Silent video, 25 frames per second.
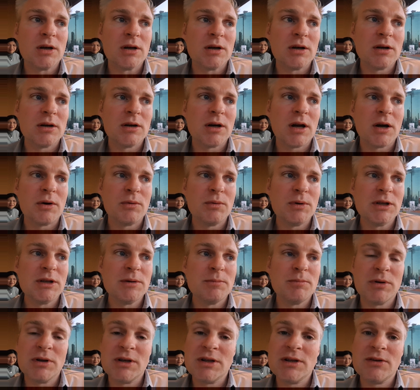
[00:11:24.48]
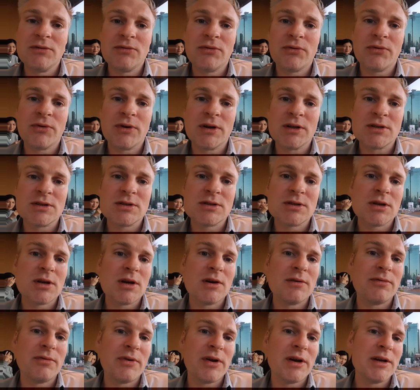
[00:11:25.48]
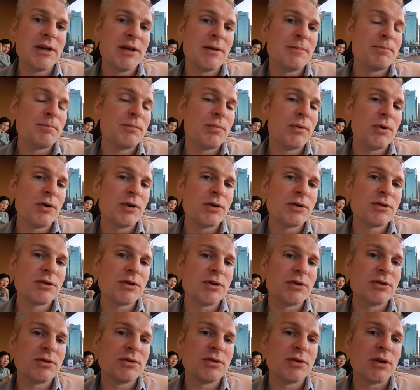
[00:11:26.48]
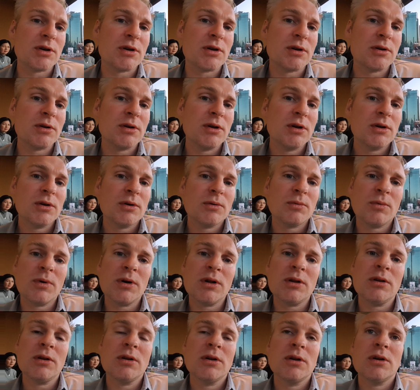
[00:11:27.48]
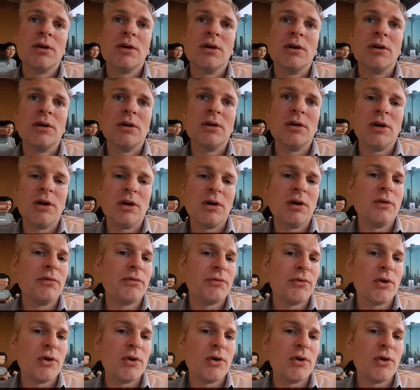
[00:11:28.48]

I really believe it's a very important well uh,